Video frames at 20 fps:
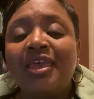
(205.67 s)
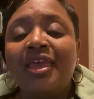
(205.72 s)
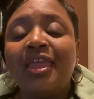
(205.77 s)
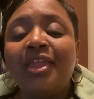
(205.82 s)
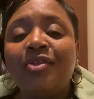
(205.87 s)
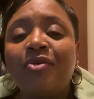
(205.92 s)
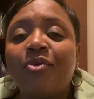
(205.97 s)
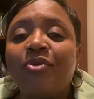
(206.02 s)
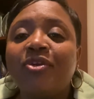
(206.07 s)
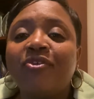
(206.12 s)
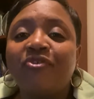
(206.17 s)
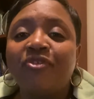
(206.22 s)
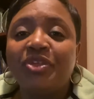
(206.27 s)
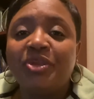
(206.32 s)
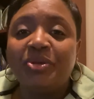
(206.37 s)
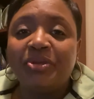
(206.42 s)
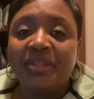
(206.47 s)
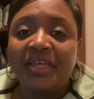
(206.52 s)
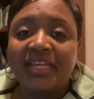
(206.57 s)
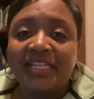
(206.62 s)
in order for
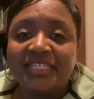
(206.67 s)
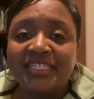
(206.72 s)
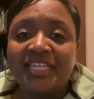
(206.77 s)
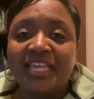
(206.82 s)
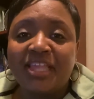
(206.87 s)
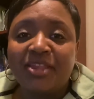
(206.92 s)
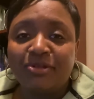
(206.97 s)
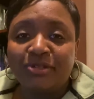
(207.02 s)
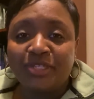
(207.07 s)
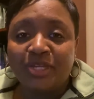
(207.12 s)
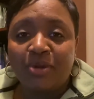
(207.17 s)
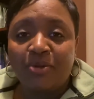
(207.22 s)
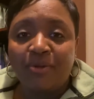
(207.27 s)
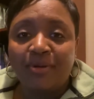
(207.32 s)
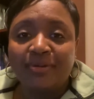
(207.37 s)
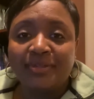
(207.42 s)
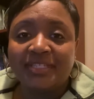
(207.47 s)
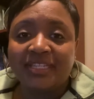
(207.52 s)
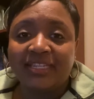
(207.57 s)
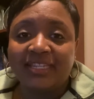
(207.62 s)
you to continue to
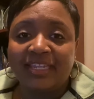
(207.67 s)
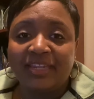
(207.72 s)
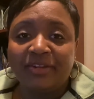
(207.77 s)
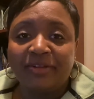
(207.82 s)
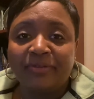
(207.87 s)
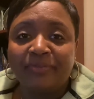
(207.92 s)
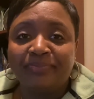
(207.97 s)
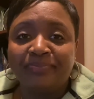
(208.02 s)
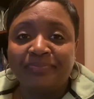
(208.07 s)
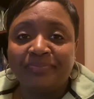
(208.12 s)
grow as a leader.